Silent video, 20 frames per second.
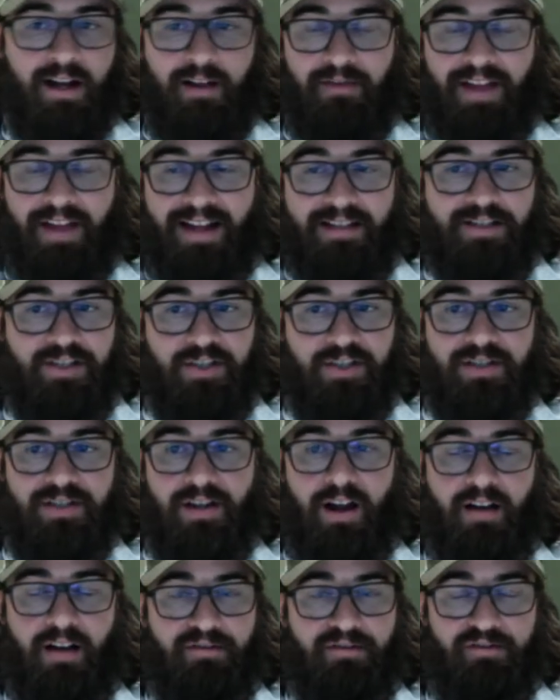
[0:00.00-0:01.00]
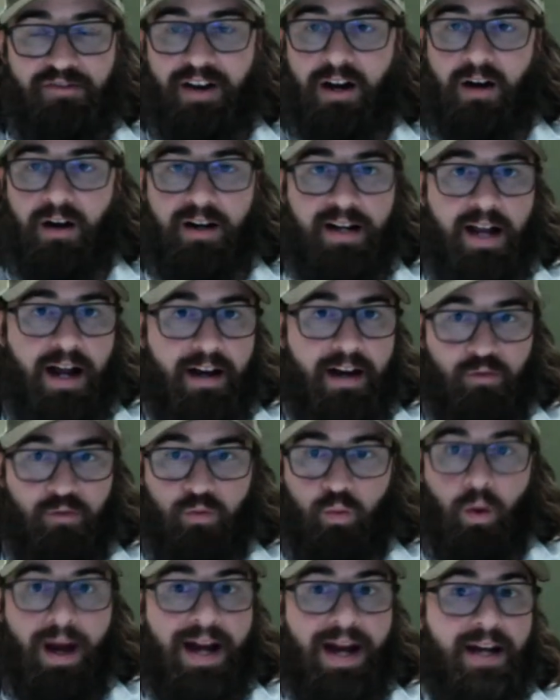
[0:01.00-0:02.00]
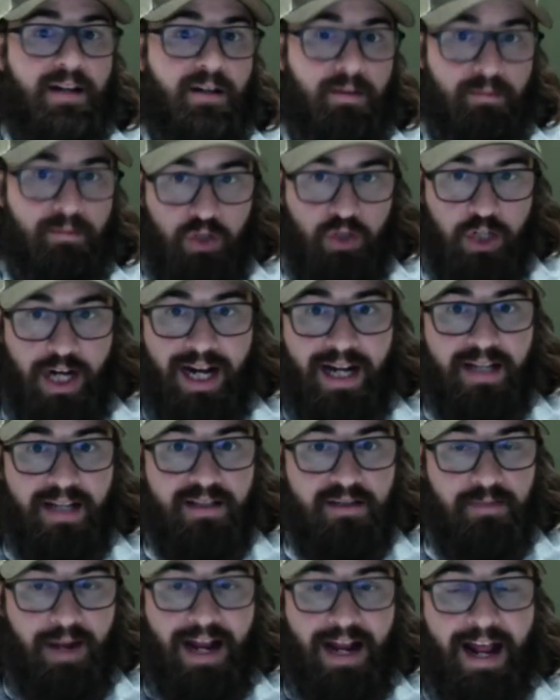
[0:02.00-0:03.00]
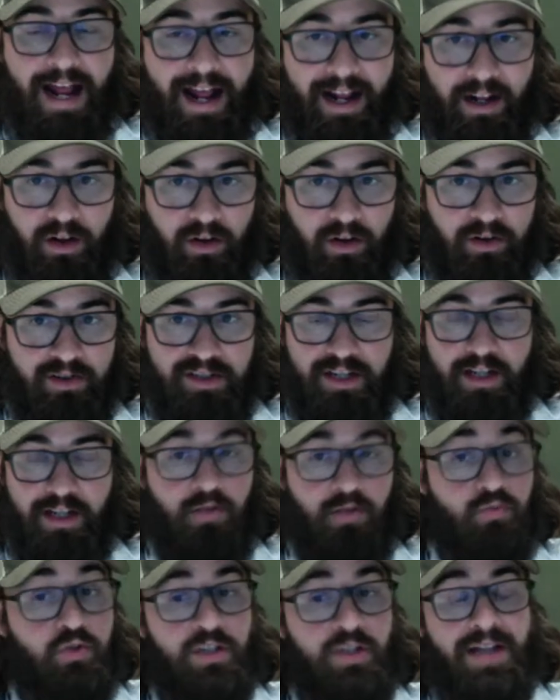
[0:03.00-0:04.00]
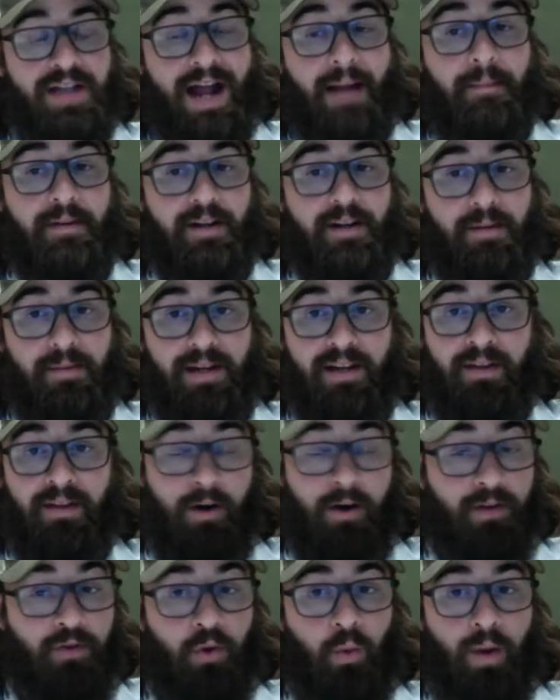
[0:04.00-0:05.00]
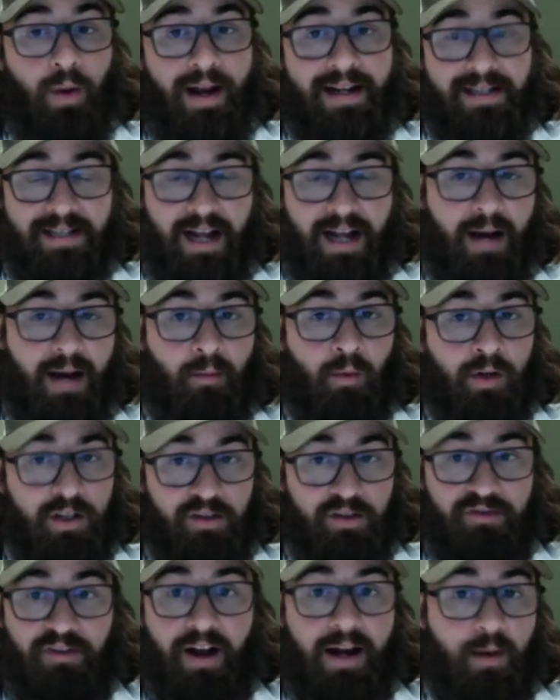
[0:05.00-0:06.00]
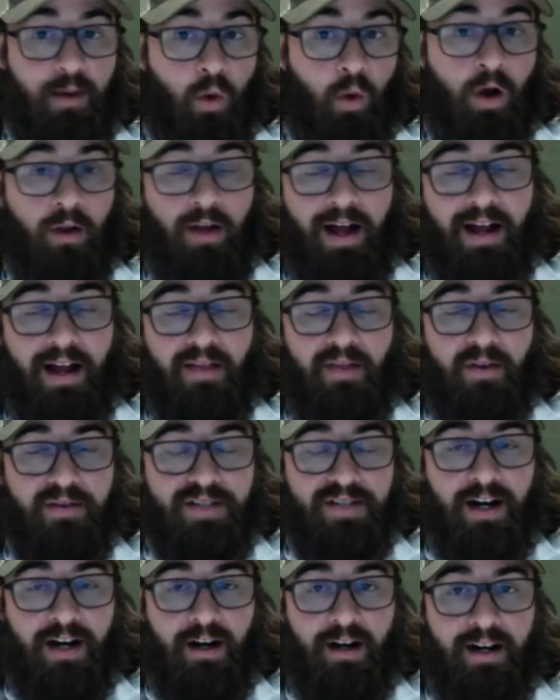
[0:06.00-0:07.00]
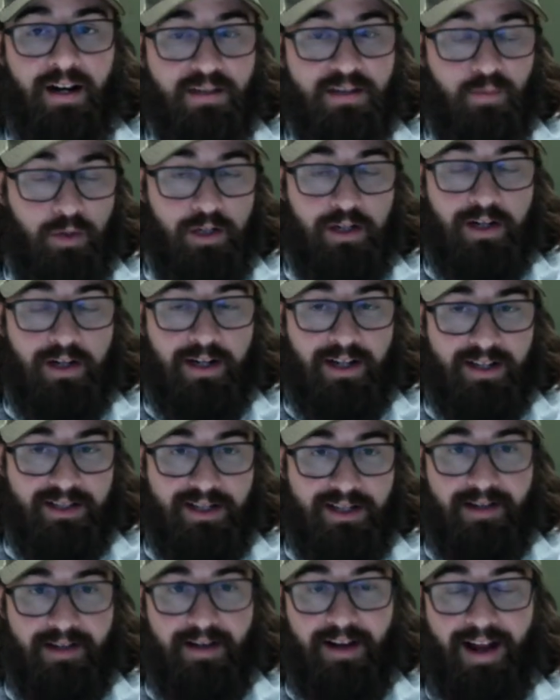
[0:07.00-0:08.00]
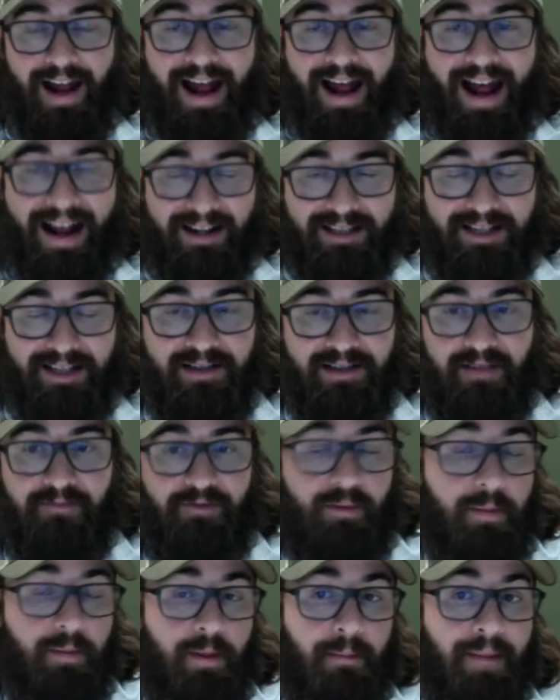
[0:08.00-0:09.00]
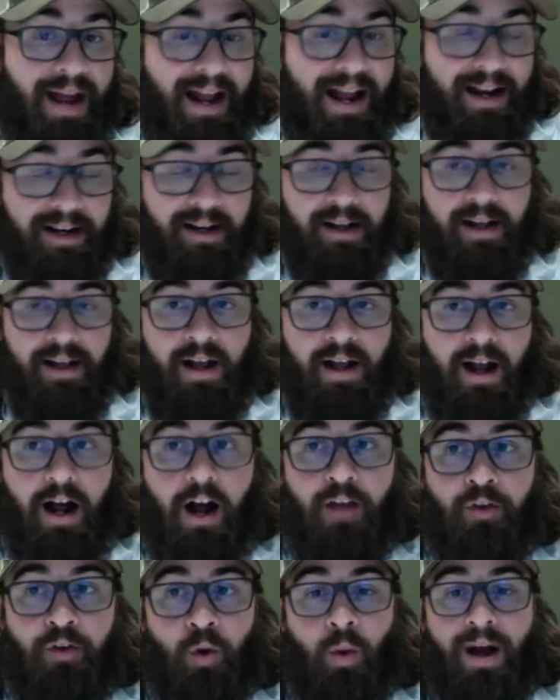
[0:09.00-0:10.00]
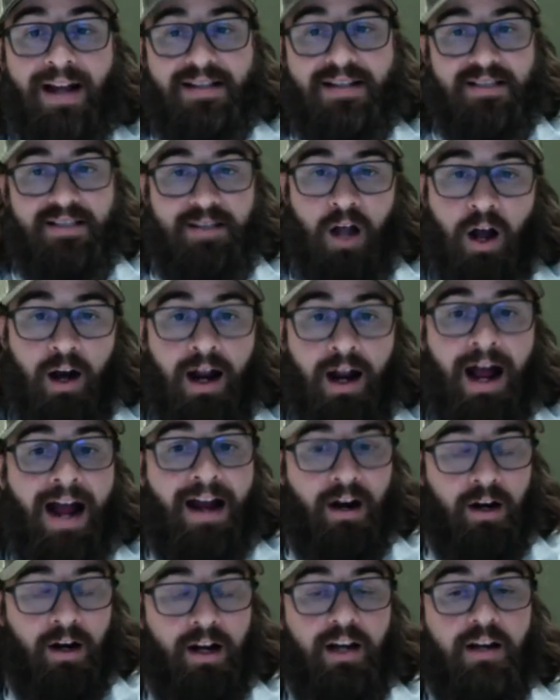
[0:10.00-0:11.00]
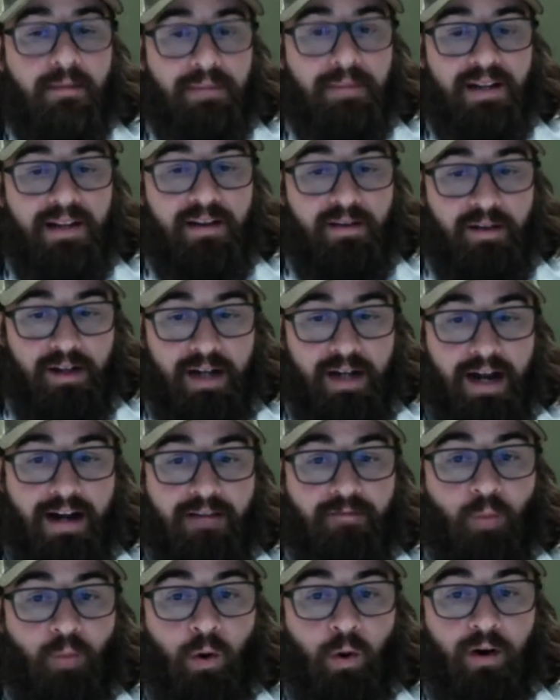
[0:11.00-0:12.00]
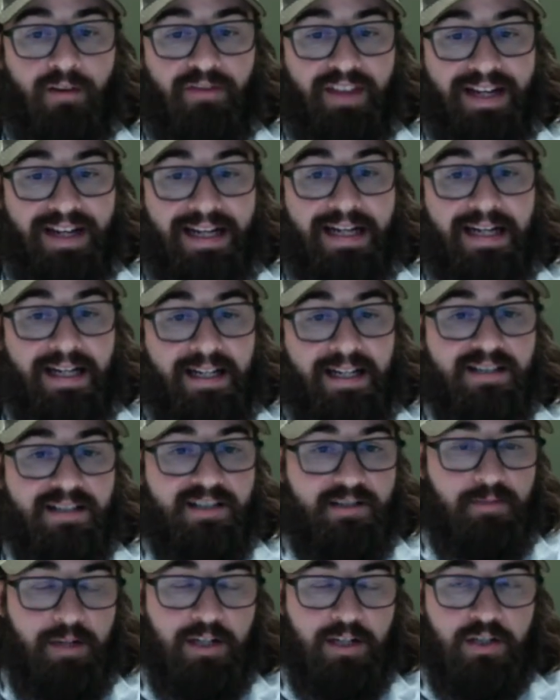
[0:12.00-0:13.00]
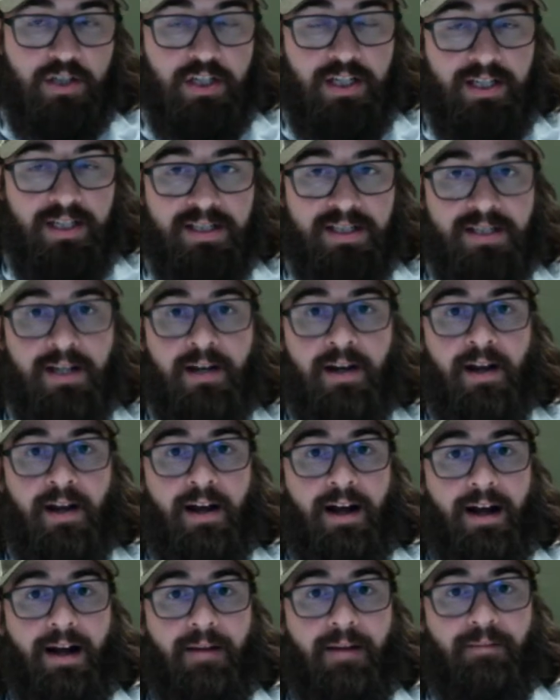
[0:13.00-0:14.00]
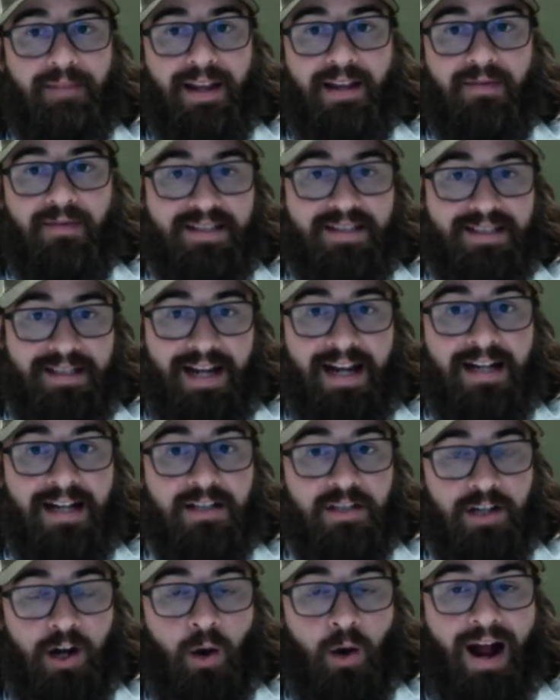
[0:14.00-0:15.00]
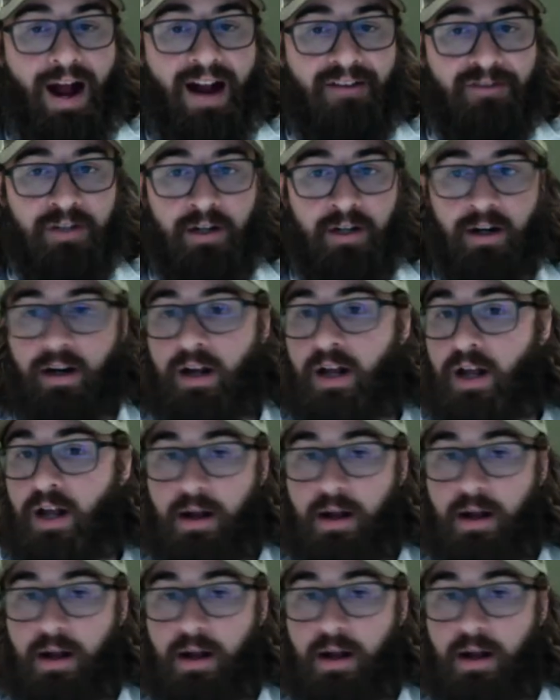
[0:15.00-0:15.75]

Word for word: that's just a very kind of random chance by anglers that you just happen to be there at the right time where you find walleye in those areas where you can accept, access them from the bank. Otherwise, saugeye are going to be kind of more of the key species um, in the state to go after.